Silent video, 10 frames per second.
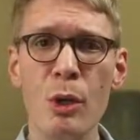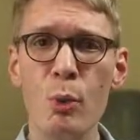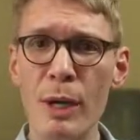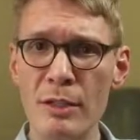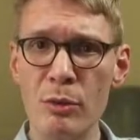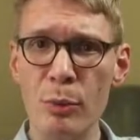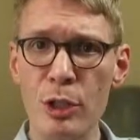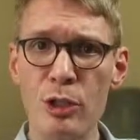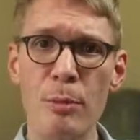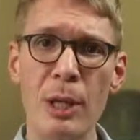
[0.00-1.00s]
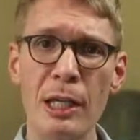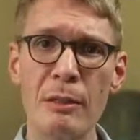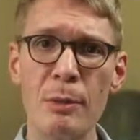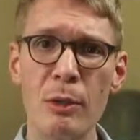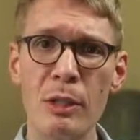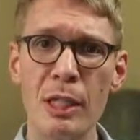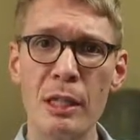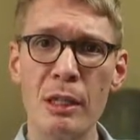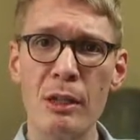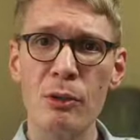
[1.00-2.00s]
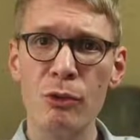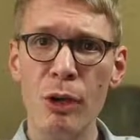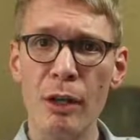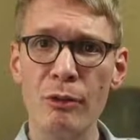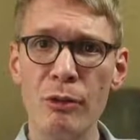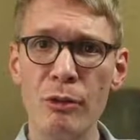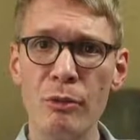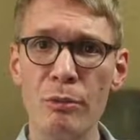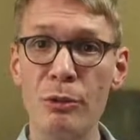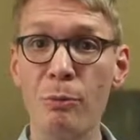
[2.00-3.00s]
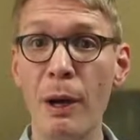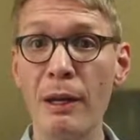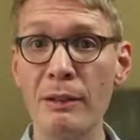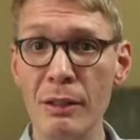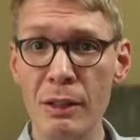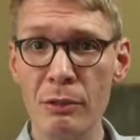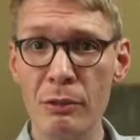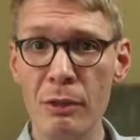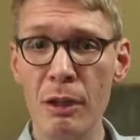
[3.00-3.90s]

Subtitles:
ways in which the black community sought to respond to this